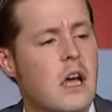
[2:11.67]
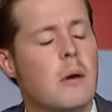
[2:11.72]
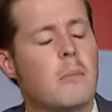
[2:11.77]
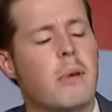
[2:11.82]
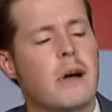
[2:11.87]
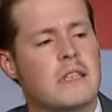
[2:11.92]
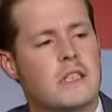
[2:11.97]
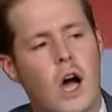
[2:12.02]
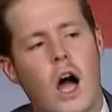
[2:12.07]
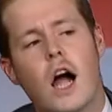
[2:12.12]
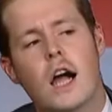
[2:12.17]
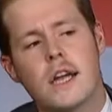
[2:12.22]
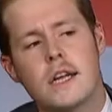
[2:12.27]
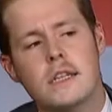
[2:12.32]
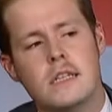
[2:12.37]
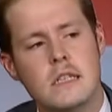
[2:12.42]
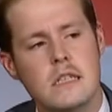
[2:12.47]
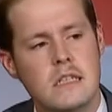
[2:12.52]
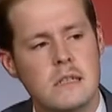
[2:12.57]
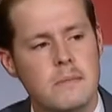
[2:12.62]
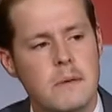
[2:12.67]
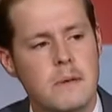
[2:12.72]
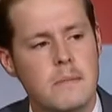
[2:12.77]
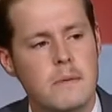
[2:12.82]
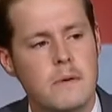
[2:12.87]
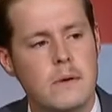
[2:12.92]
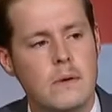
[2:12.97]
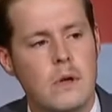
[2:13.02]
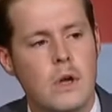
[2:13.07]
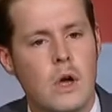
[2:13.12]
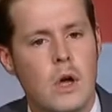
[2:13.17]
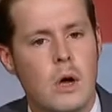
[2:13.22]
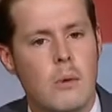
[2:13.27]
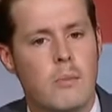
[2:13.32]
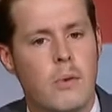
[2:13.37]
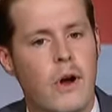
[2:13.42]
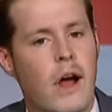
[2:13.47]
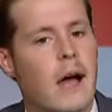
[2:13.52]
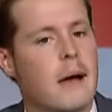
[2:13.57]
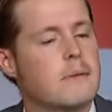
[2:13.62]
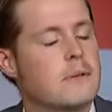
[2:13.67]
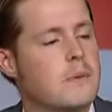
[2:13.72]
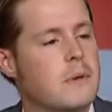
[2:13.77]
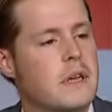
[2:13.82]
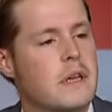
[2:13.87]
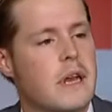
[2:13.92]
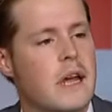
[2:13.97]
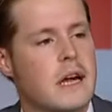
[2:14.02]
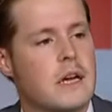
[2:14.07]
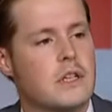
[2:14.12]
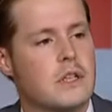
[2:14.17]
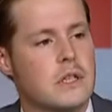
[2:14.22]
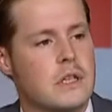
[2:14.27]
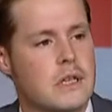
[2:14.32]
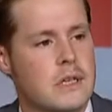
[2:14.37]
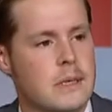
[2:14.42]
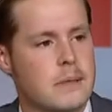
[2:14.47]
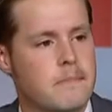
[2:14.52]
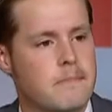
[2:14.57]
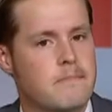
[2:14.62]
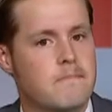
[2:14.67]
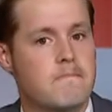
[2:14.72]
By talking to these people, perhaps we can actually